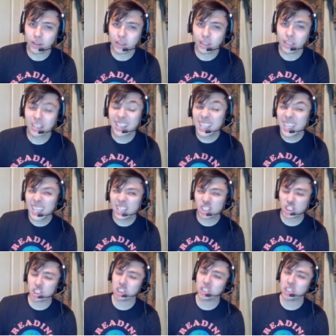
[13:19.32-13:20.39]

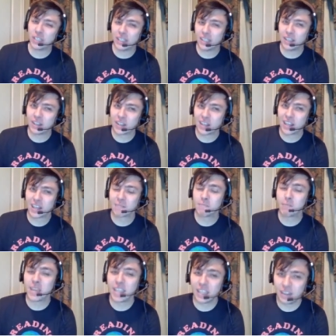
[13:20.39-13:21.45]
each
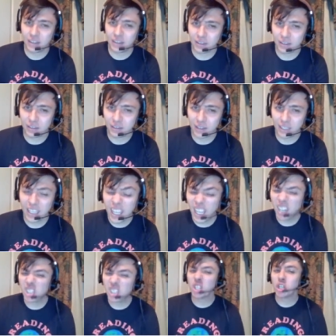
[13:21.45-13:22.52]
spin,
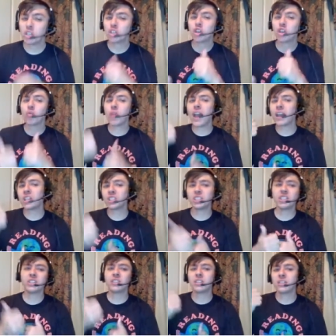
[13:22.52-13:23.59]
each
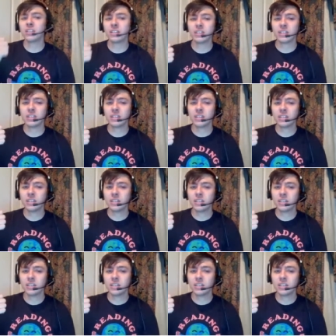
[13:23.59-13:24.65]
direction
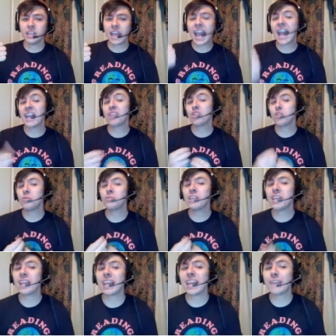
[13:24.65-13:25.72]
has
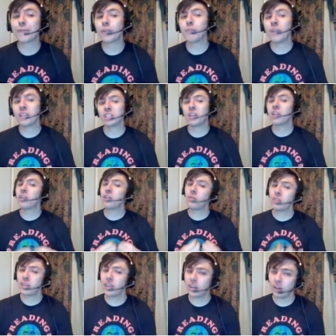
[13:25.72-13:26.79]
unique information
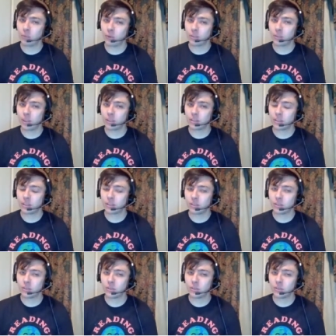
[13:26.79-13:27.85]
associated with it,
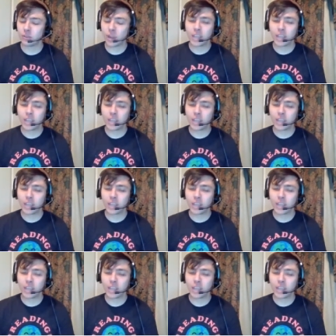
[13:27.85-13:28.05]
right?